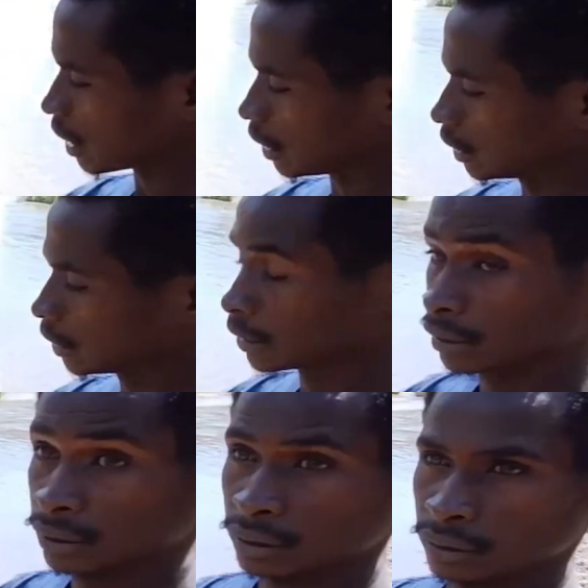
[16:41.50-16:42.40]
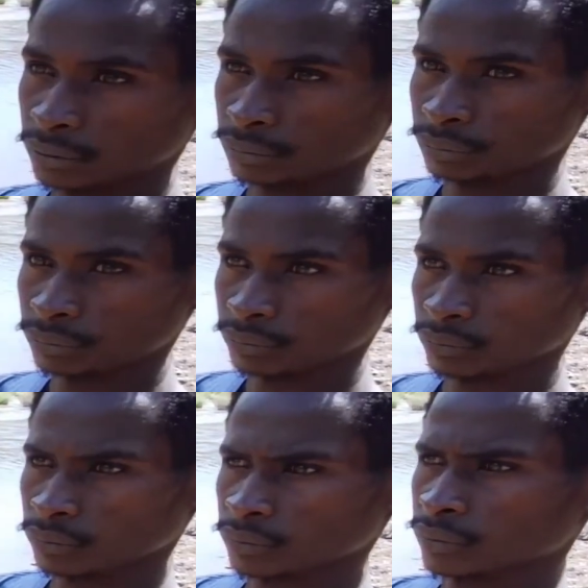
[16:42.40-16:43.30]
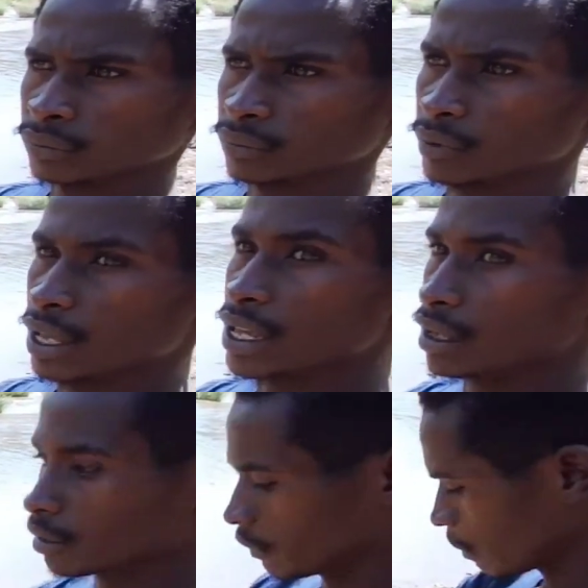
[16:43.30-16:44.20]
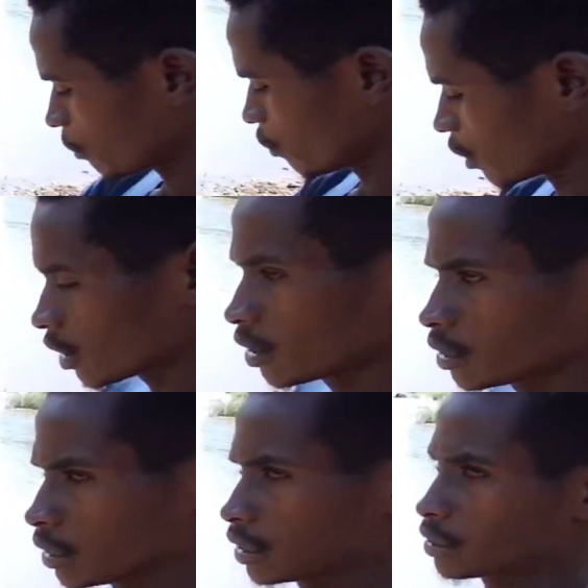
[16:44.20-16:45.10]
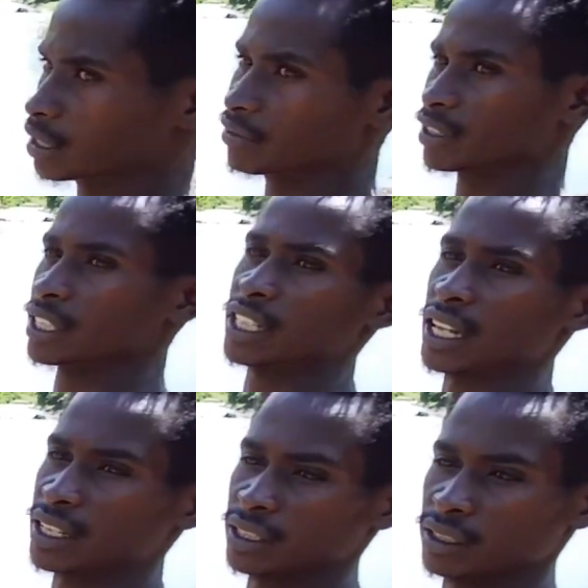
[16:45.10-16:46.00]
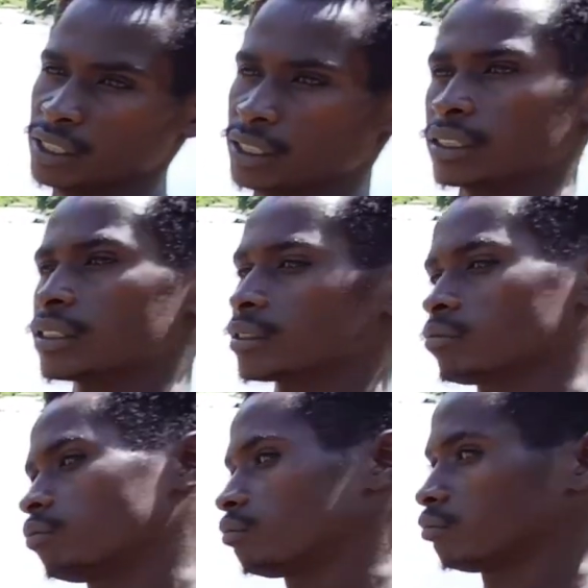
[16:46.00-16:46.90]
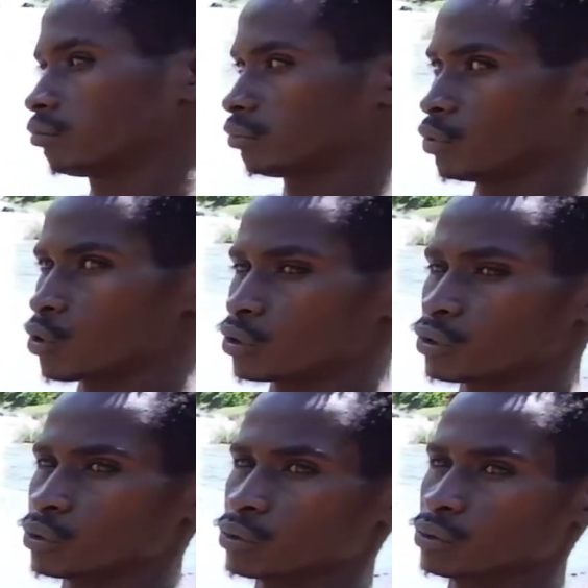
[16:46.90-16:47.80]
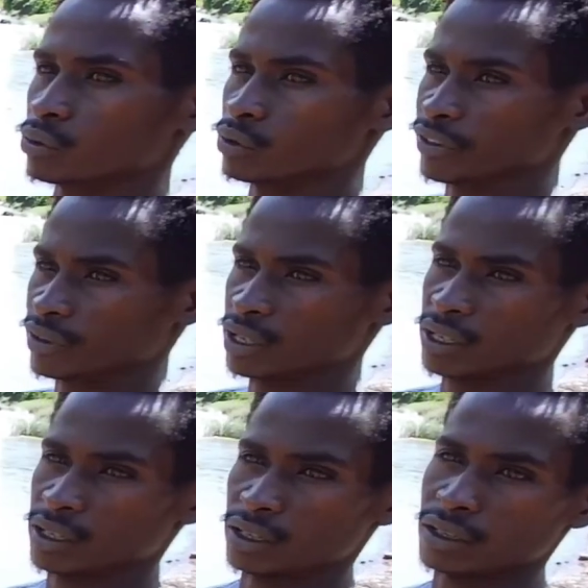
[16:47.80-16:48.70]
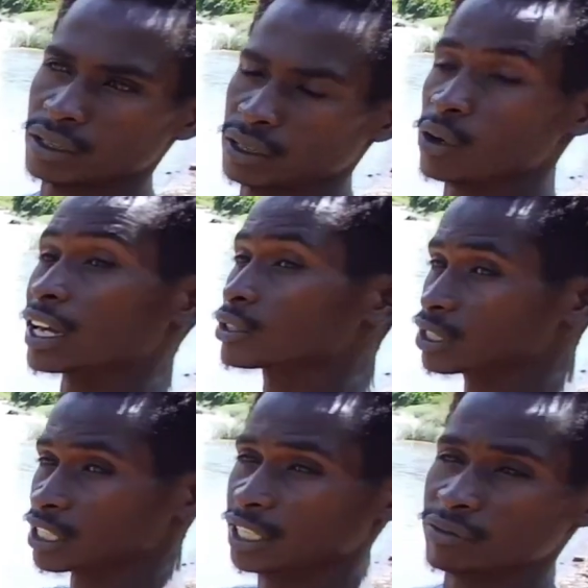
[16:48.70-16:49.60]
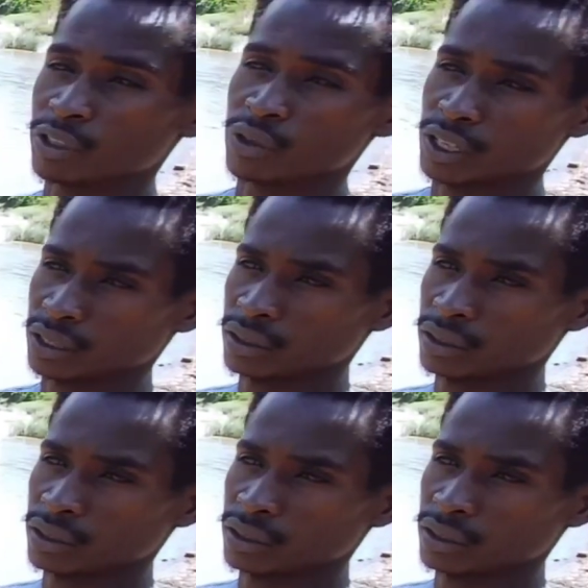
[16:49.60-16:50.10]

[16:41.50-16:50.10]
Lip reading: River Migori goes to Lake Victoria. Oh yeah. yeah, River Migori, it serves as a channel. It's goes to River. No, actually, Lake Victoria.